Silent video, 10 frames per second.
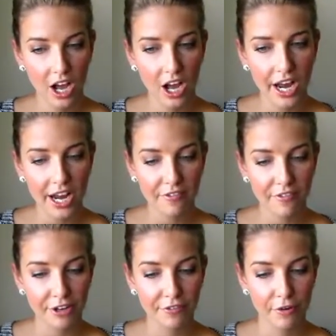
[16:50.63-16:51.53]
I am
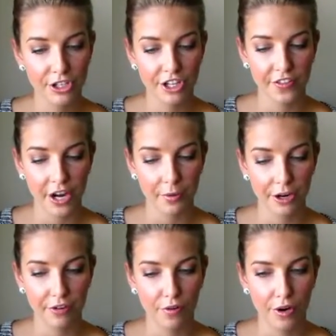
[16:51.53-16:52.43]
very fortunate that I
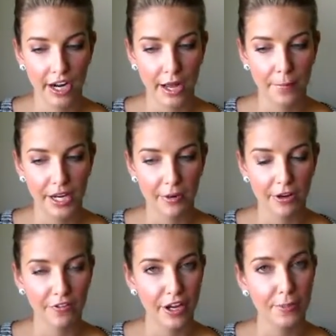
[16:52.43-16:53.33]
work for a company. I
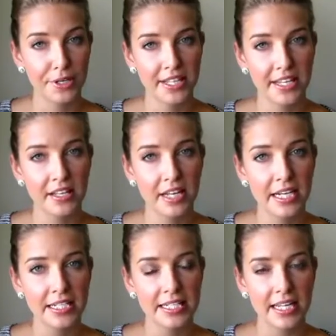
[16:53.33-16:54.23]
work for Emirates
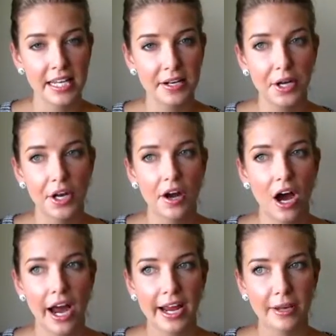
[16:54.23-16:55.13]
Airlines, and
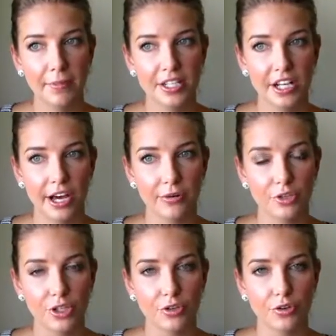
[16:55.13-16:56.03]
I am
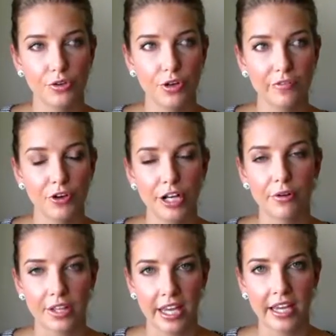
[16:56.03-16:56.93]
entitled to, I've got
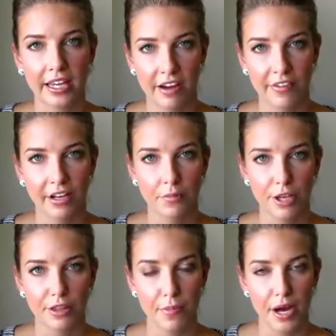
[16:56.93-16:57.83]
healthcare cover
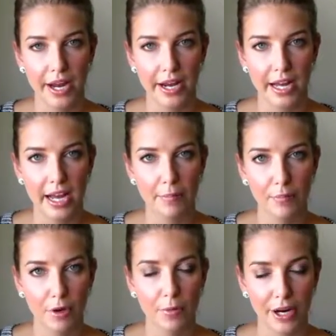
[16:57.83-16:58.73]
with my
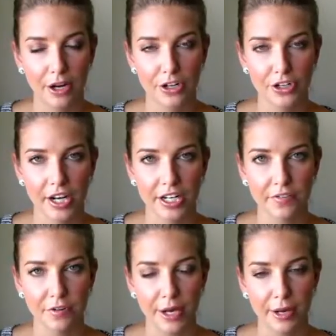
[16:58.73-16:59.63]
on my contract
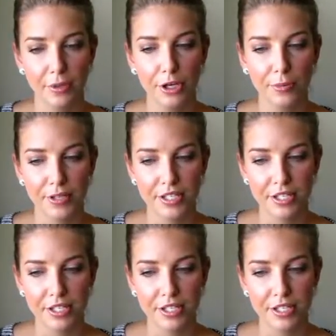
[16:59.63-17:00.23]
for my employment.